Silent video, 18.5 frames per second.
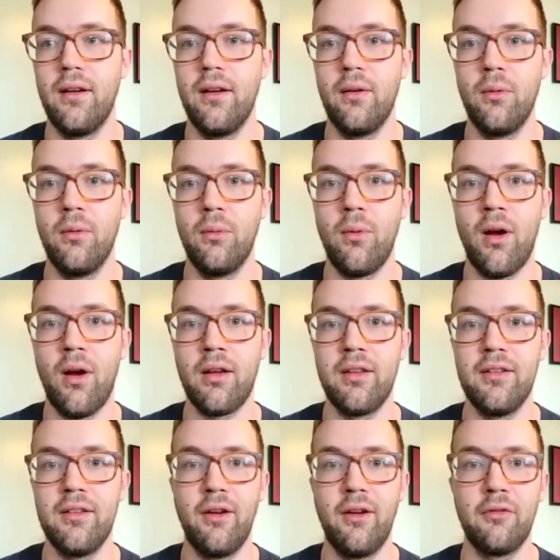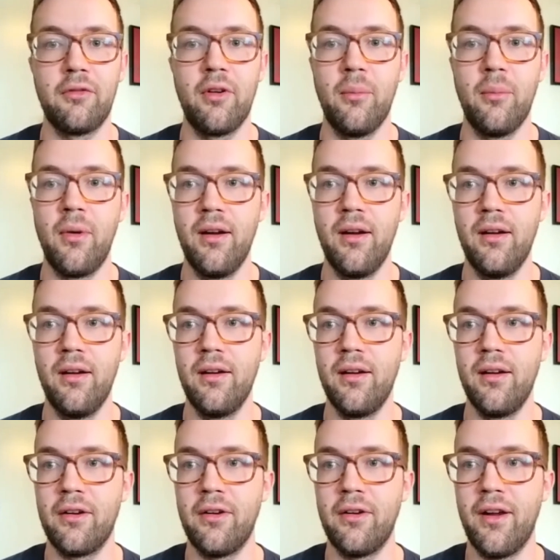walk you down from
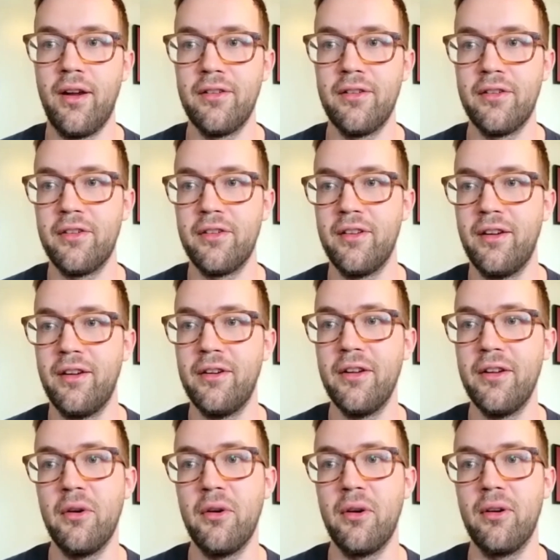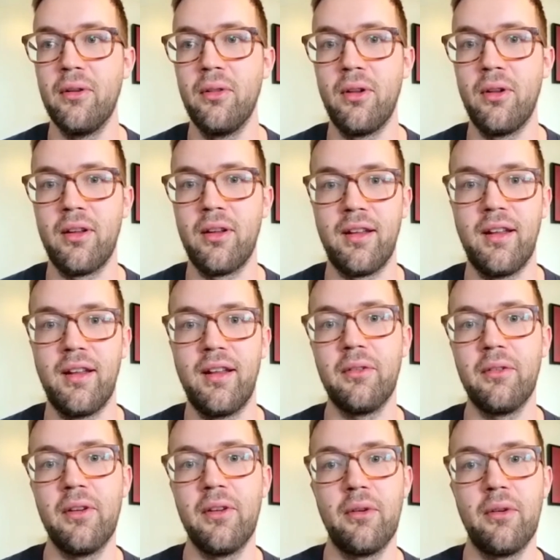a crisis scenario or look at
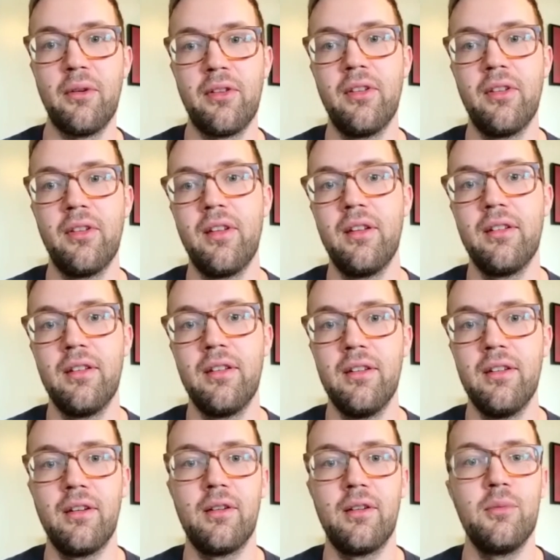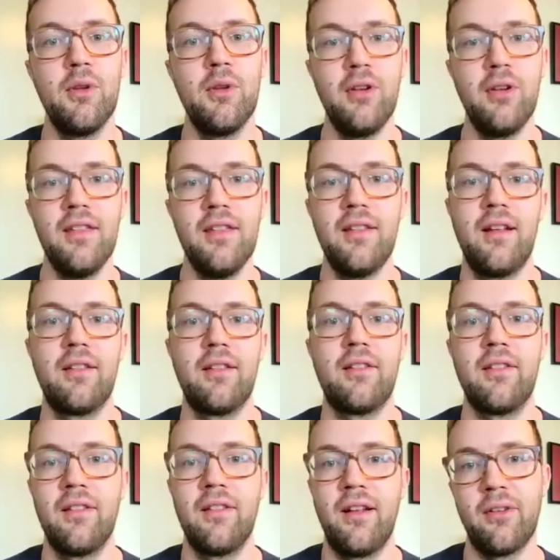getting resources into your community.
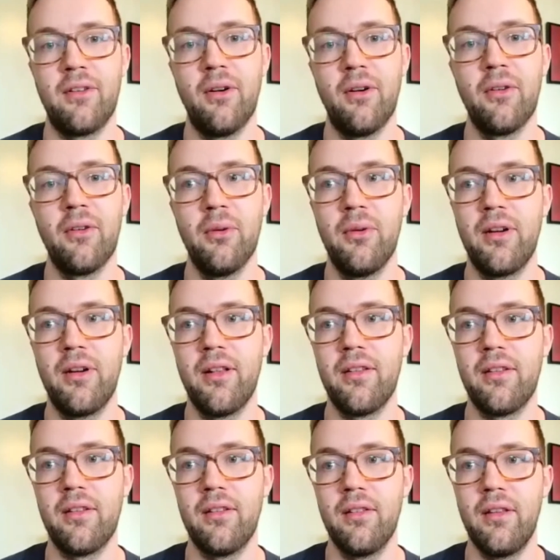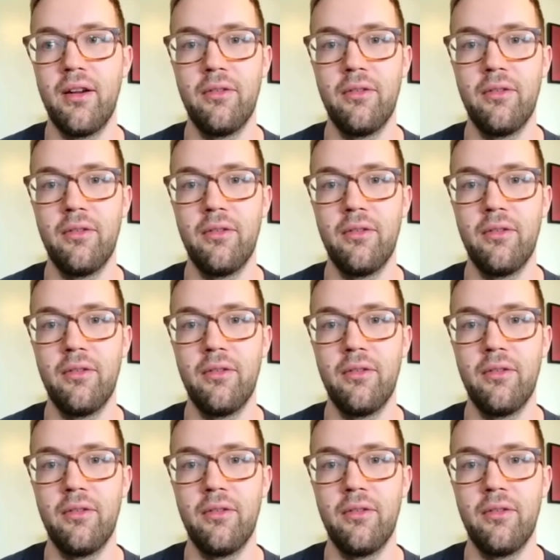That's also what it's there